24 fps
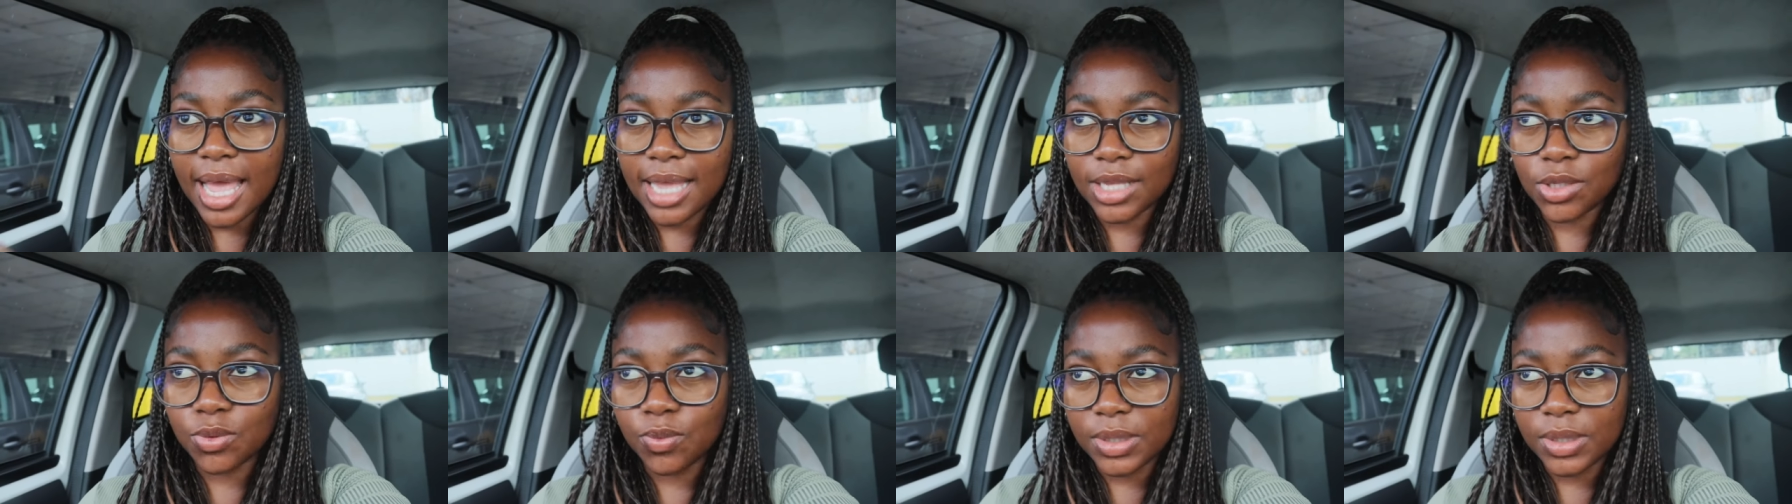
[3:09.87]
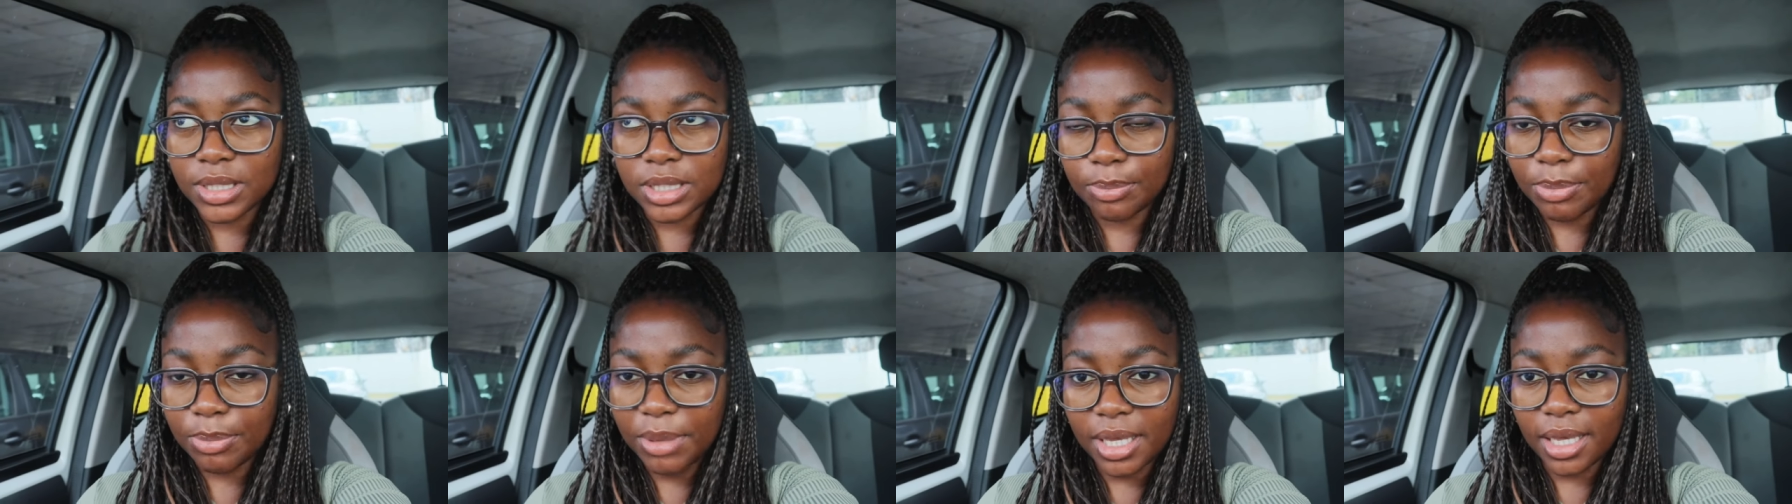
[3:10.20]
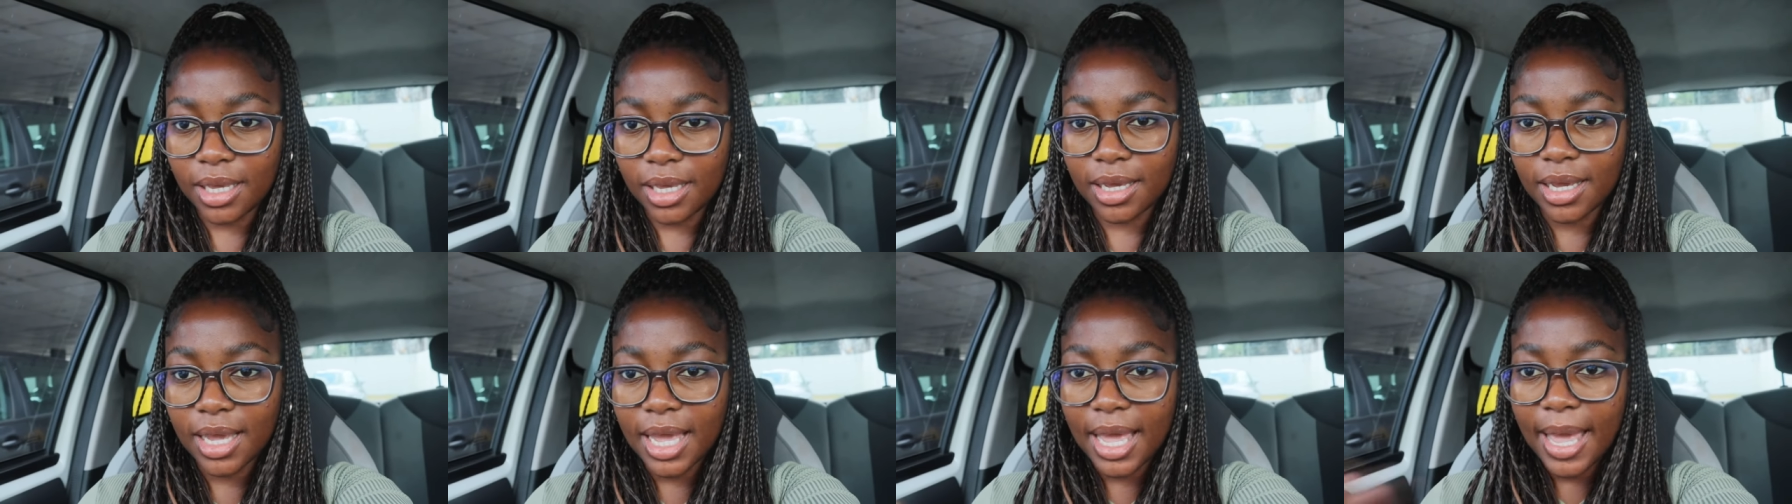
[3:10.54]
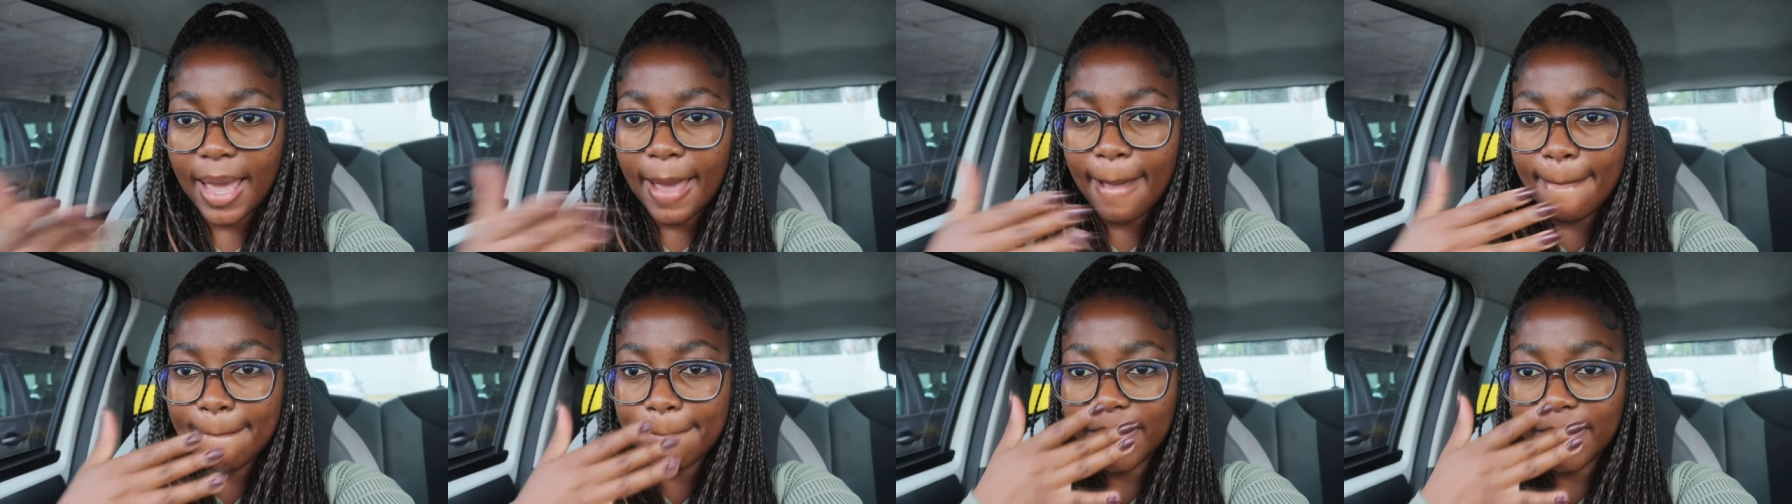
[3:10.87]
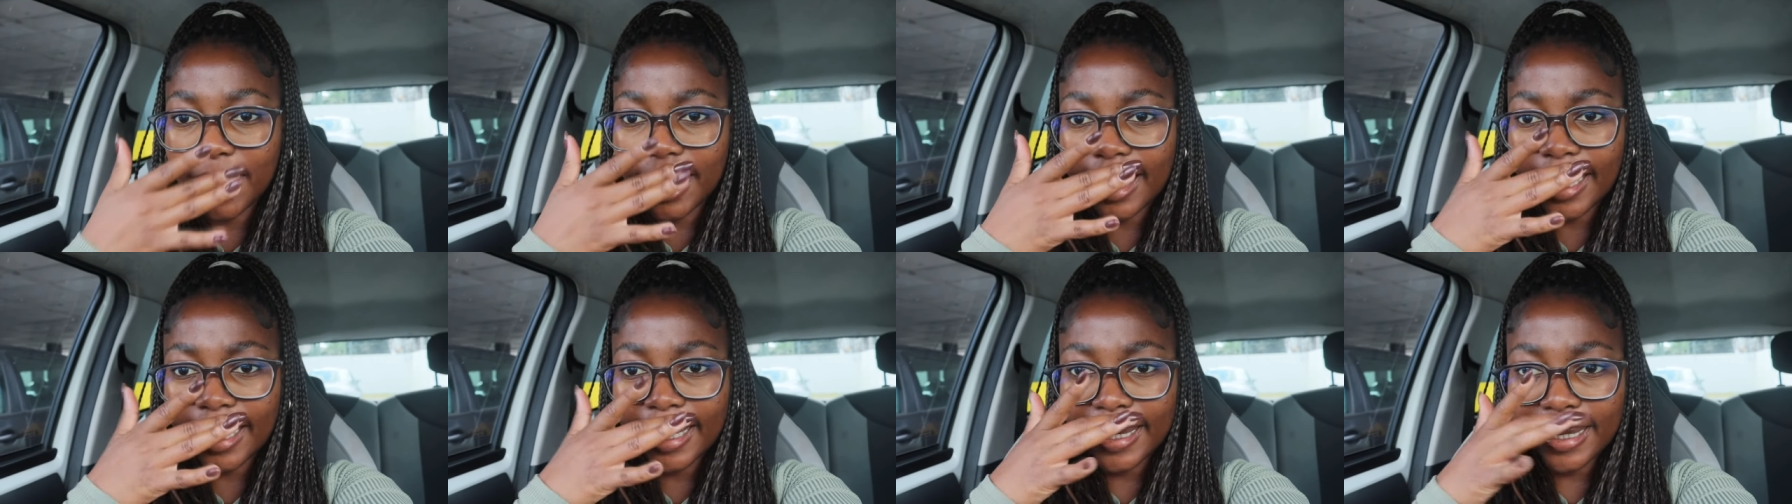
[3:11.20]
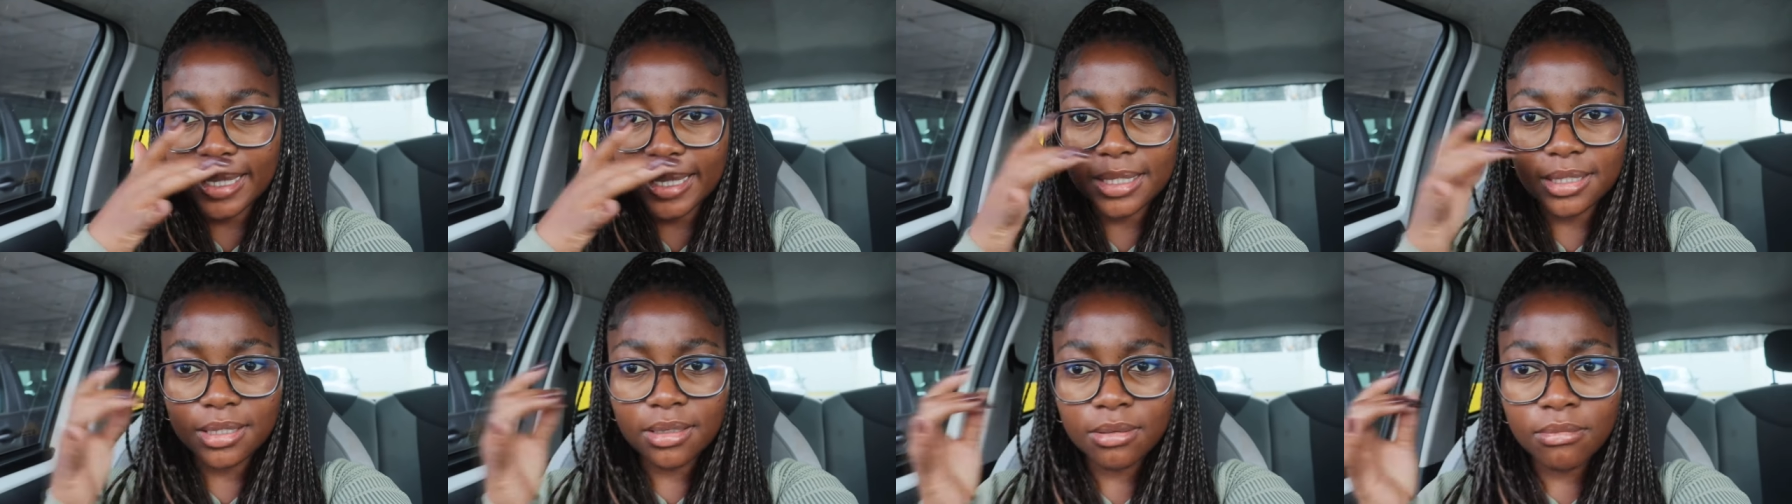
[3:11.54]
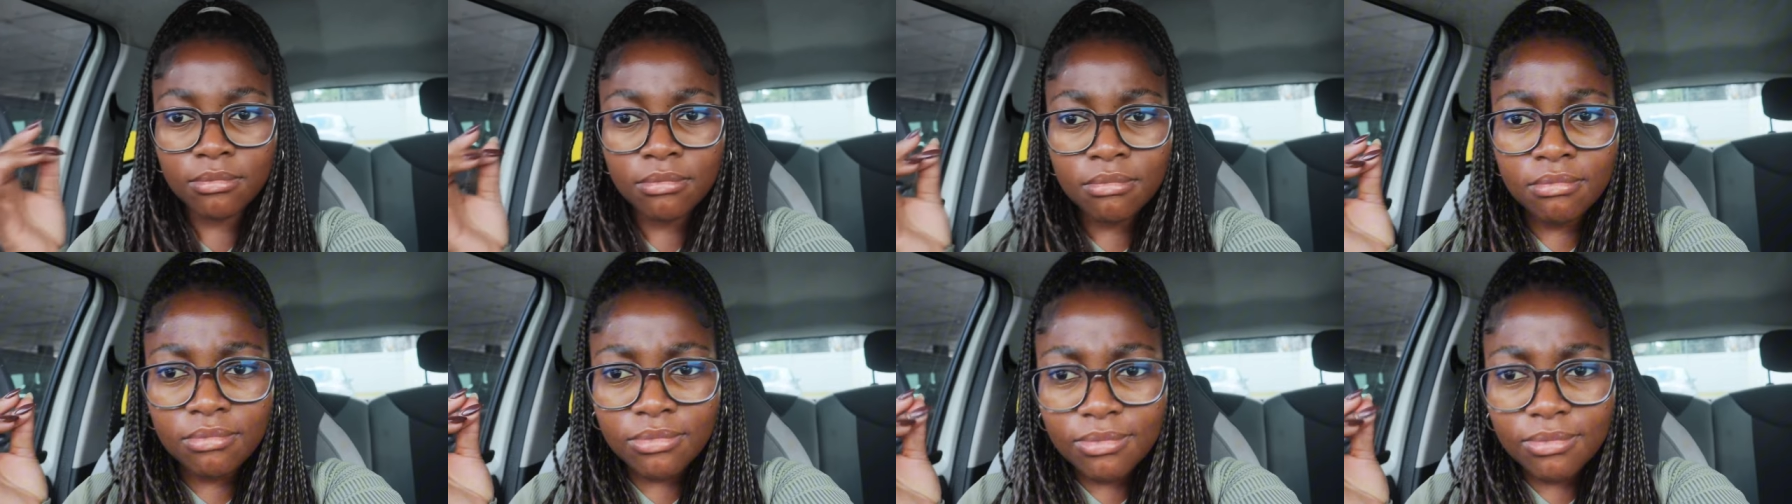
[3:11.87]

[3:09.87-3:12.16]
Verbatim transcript: as we speak because